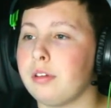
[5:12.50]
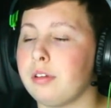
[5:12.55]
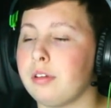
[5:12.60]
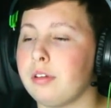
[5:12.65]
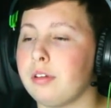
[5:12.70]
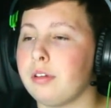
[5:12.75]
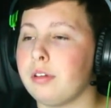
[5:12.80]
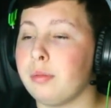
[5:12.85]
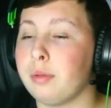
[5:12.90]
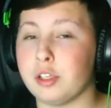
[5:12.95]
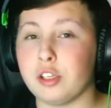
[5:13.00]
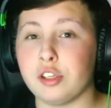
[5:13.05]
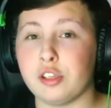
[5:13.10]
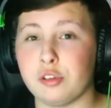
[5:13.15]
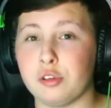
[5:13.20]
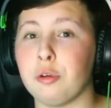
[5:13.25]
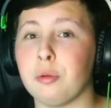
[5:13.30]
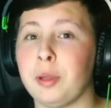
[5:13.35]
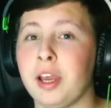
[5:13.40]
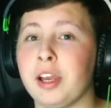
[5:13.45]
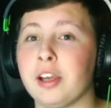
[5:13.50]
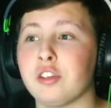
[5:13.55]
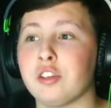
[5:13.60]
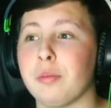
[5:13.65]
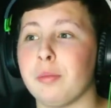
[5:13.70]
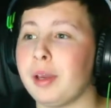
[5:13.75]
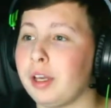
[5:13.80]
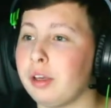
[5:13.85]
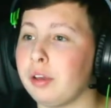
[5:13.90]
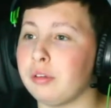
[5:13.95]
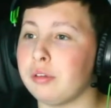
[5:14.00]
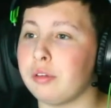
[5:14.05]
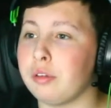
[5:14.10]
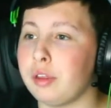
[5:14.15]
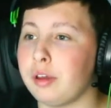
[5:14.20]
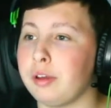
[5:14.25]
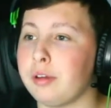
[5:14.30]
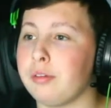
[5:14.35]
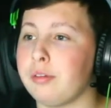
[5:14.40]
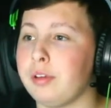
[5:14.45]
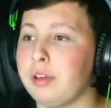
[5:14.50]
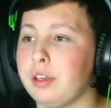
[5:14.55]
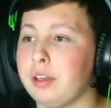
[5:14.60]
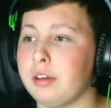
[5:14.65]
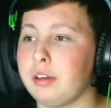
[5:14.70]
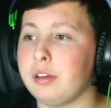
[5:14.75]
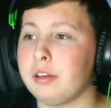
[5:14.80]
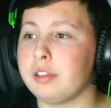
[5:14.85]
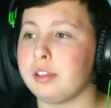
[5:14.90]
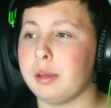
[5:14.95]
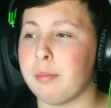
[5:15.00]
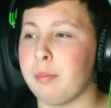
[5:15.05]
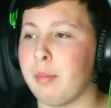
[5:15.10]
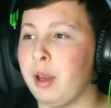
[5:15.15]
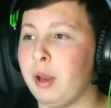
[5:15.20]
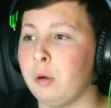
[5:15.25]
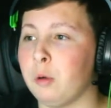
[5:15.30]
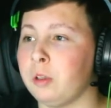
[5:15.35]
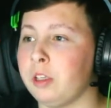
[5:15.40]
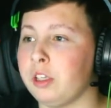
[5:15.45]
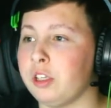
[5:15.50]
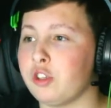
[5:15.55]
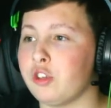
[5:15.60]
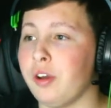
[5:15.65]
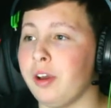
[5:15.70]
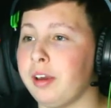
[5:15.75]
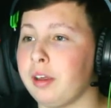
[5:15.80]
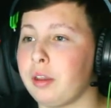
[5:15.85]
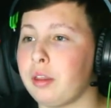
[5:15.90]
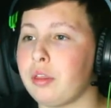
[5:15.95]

Which is normally actually my good thing, reading. It's like my only strength.